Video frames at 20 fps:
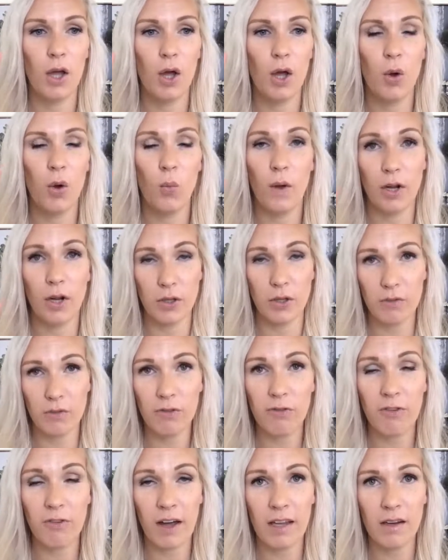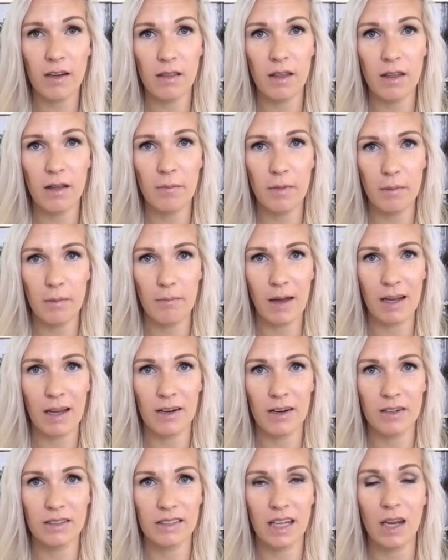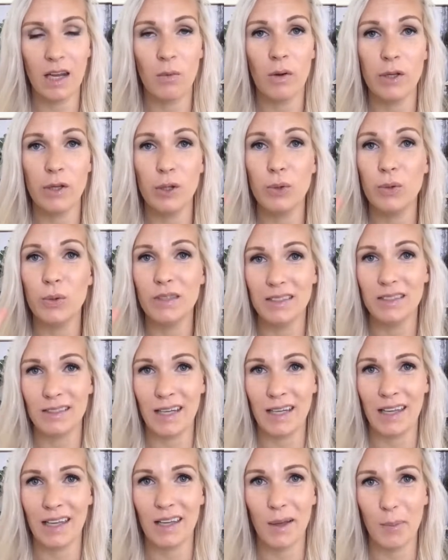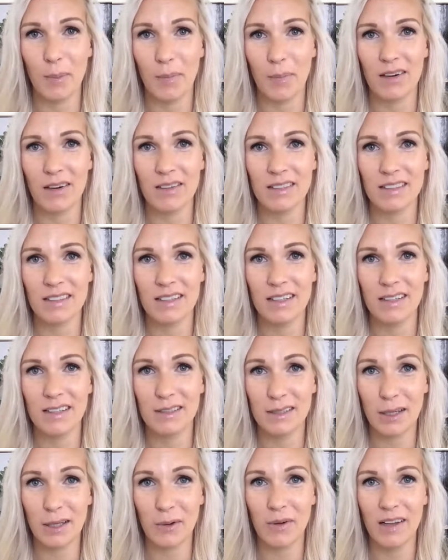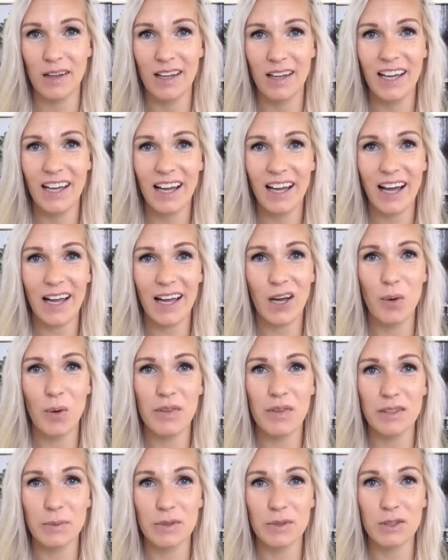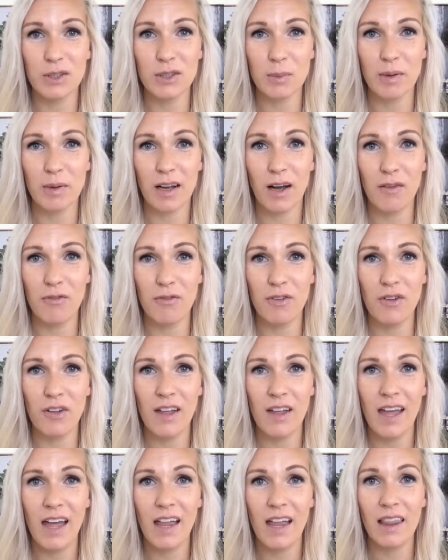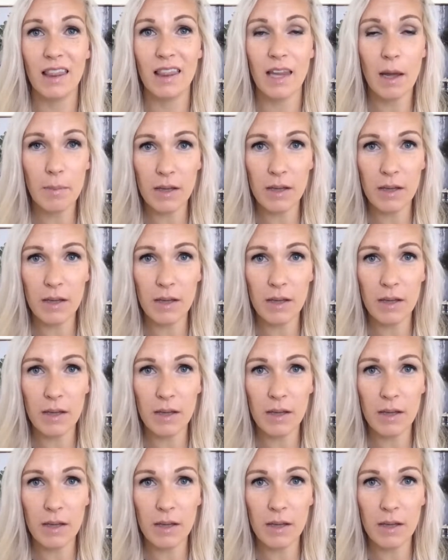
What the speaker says: where you find them matters, and what you say matters. So I hope this was super helpful. Let me